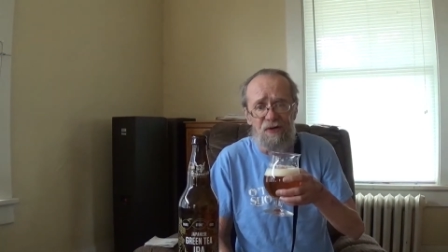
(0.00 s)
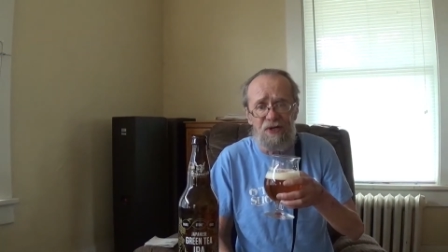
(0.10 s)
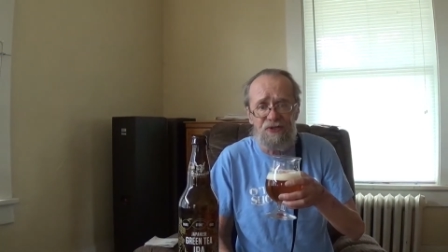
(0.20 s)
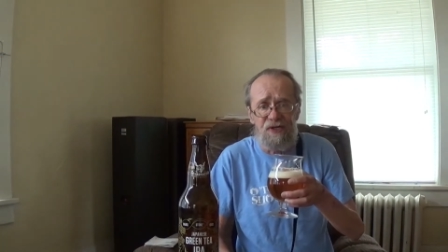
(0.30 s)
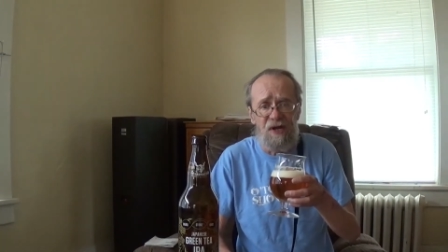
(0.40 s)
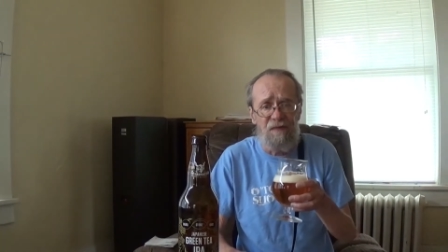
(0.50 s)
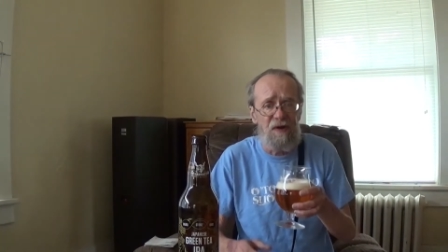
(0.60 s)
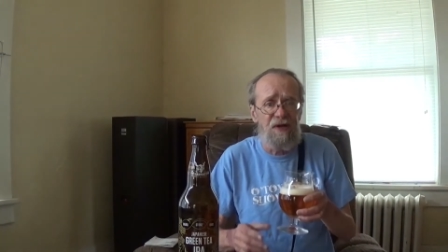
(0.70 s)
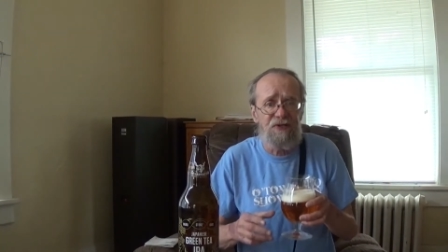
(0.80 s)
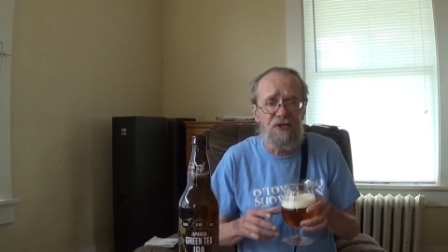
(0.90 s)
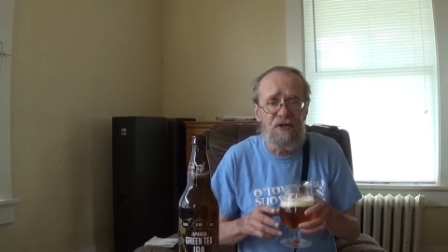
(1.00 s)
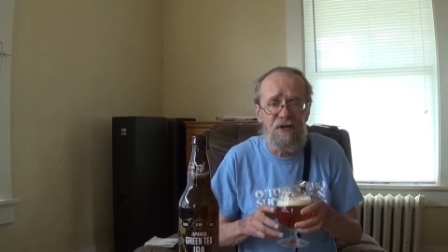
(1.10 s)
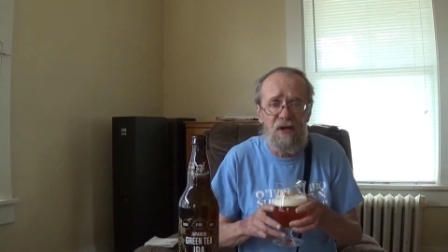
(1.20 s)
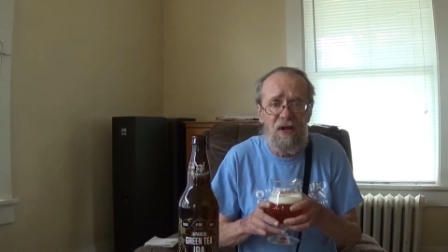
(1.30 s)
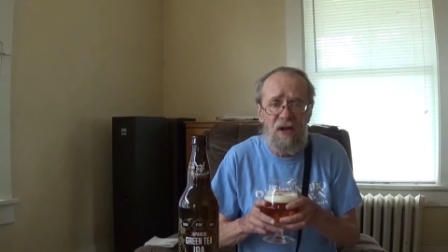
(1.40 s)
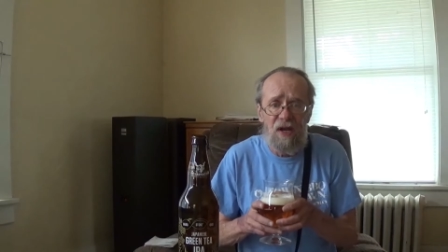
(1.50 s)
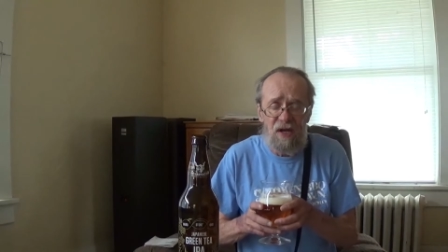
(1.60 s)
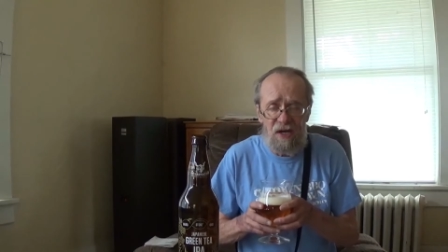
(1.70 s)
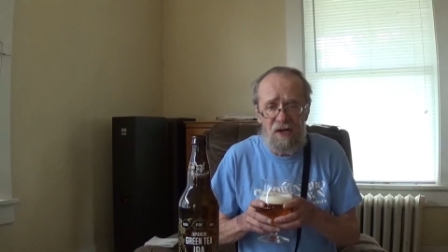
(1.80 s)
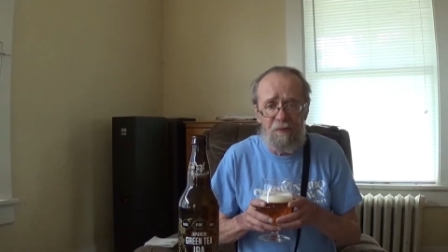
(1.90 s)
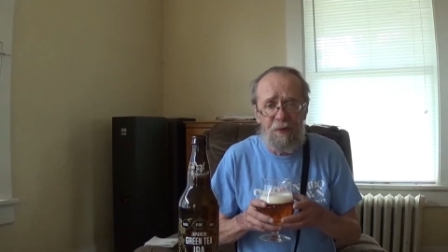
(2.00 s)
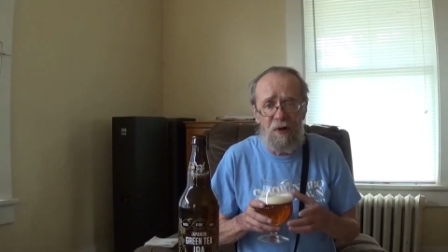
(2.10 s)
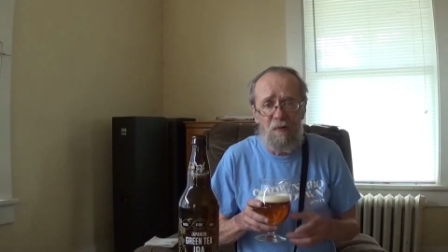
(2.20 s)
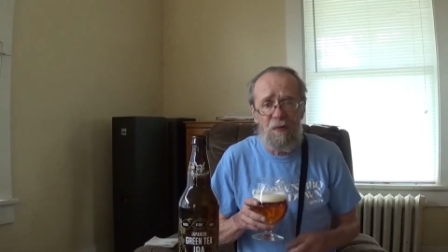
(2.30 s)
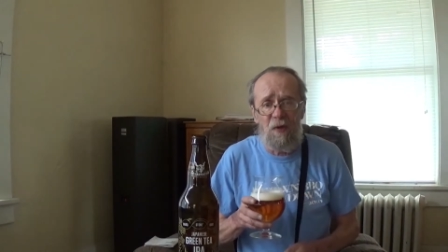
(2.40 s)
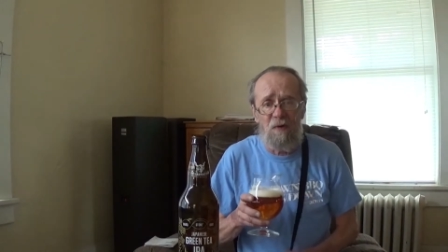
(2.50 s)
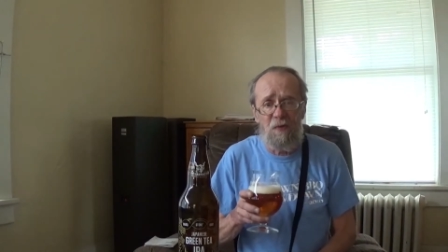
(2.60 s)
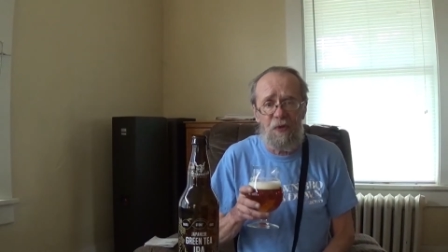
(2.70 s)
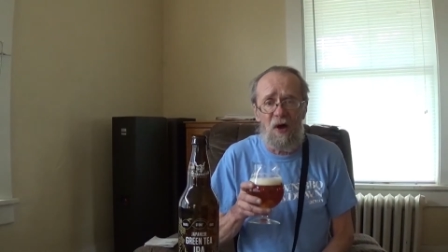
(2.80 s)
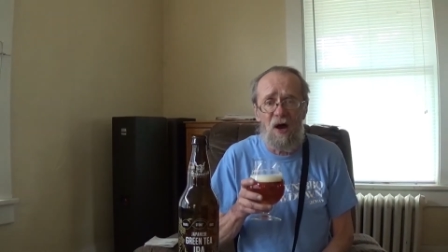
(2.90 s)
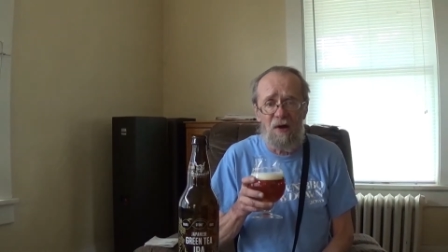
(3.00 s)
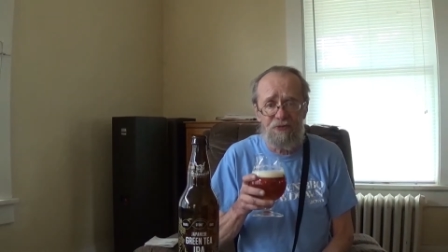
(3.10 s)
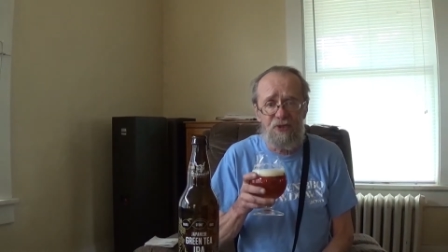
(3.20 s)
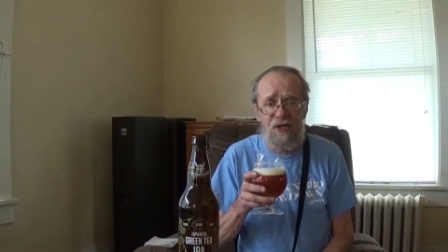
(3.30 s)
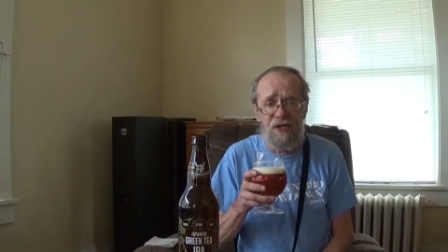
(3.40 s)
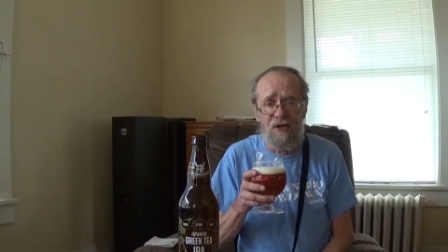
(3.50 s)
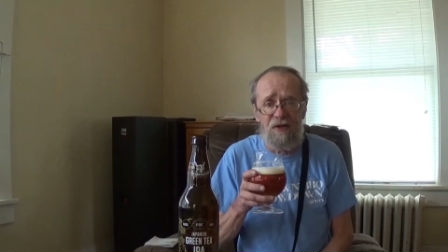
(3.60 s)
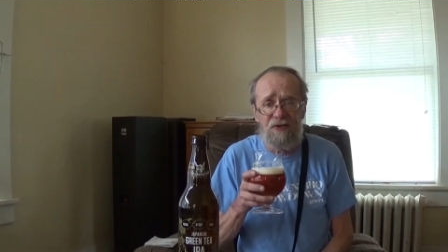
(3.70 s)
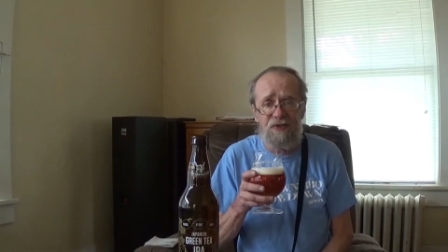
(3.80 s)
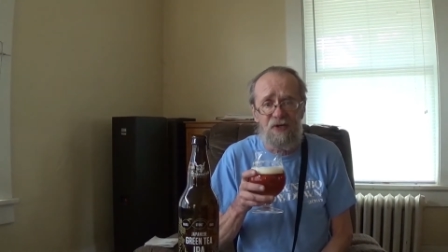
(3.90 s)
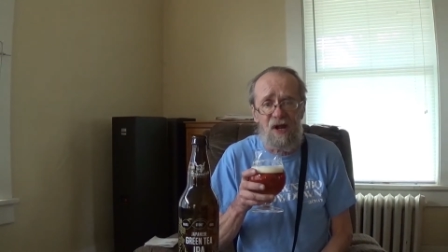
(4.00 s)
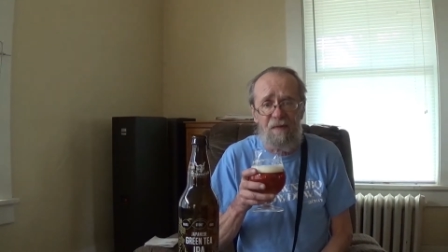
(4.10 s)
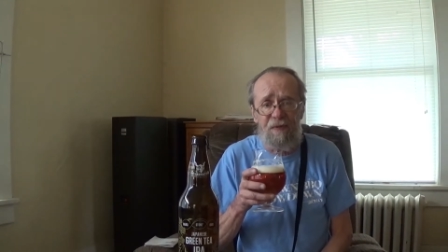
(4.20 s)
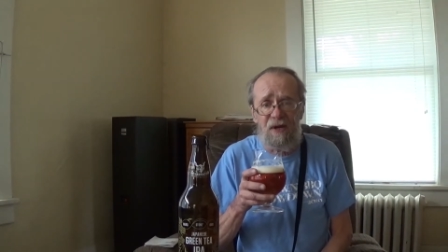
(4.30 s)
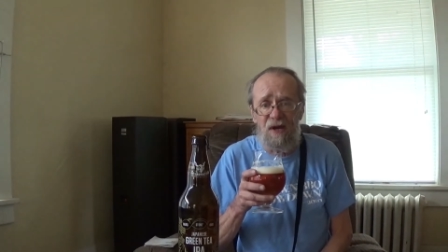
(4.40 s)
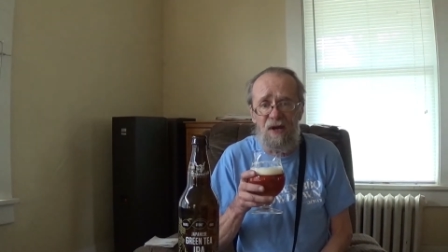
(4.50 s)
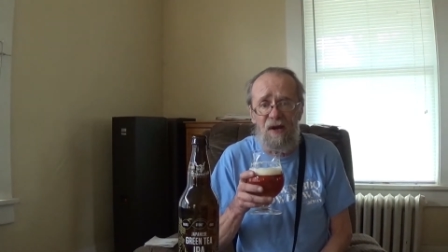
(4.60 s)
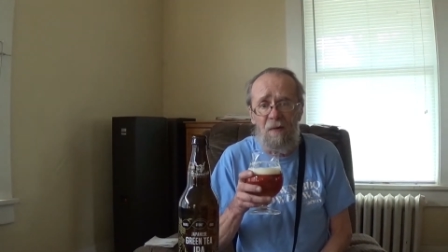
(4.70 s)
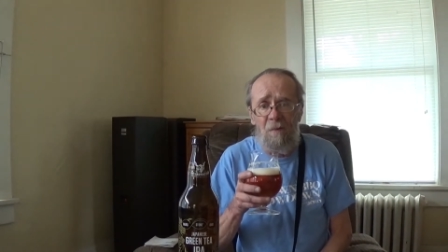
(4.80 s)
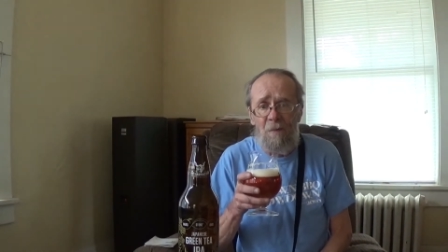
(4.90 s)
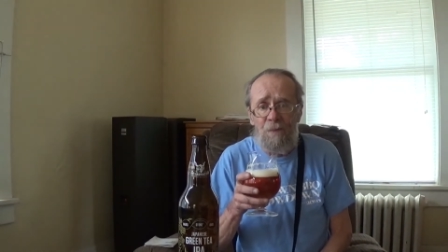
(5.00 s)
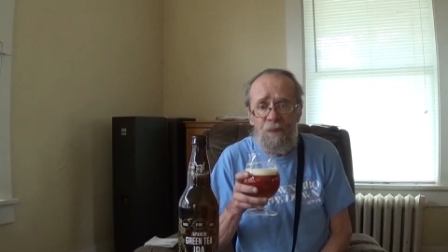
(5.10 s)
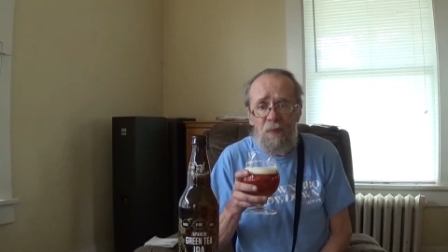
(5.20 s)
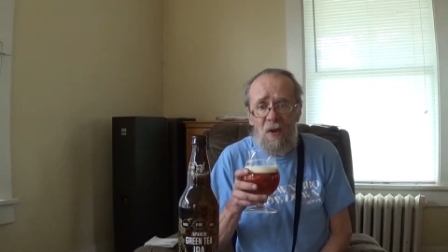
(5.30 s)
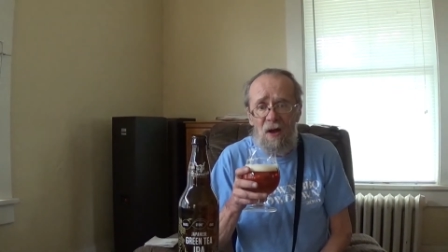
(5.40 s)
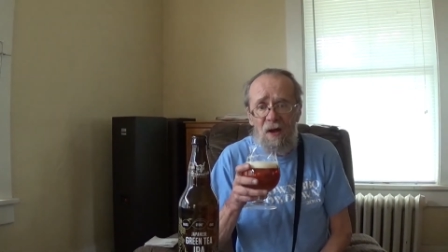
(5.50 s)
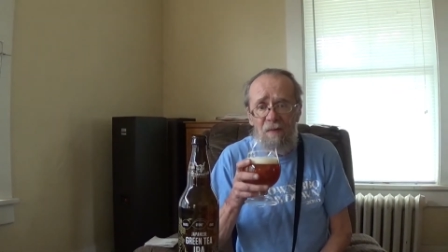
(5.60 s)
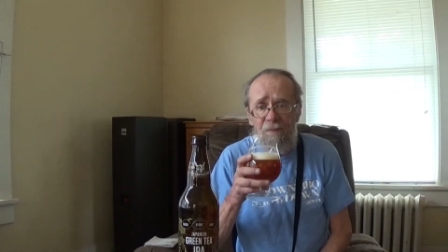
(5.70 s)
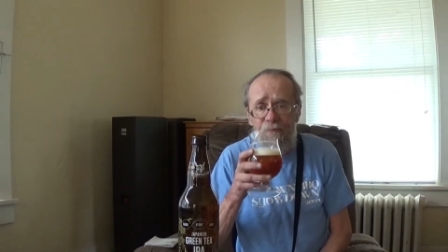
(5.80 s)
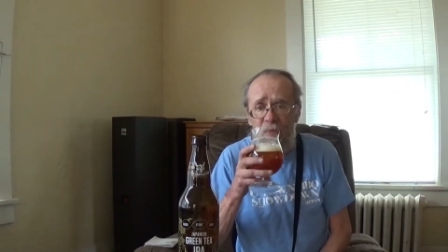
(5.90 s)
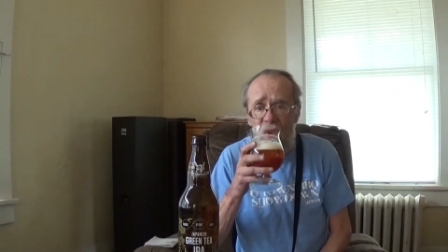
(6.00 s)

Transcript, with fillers: Doesn't definitely doesn't interfere with the with the hops. You can tell this is an IPA. Um,